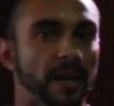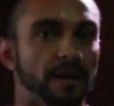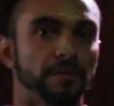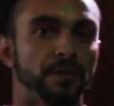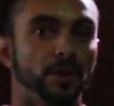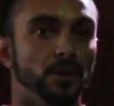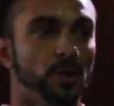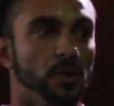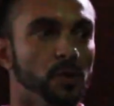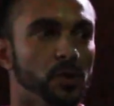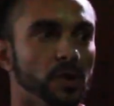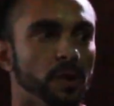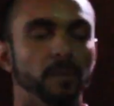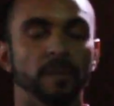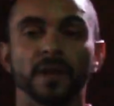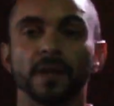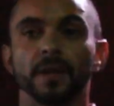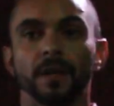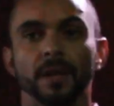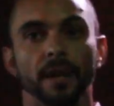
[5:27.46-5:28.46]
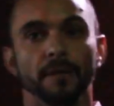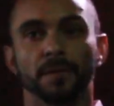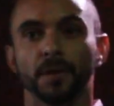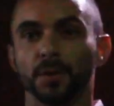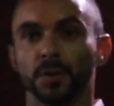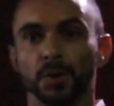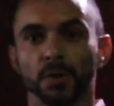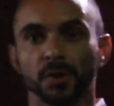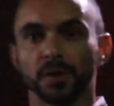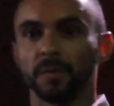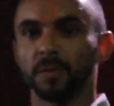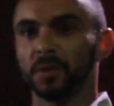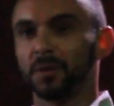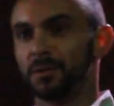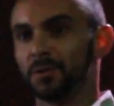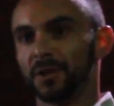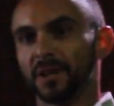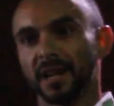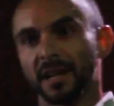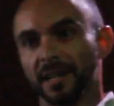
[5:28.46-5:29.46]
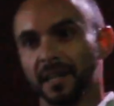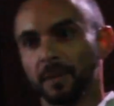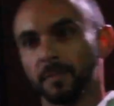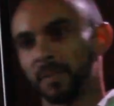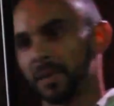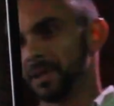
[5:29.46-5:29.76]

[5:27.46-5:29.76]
have to use them. If you use them, you do not get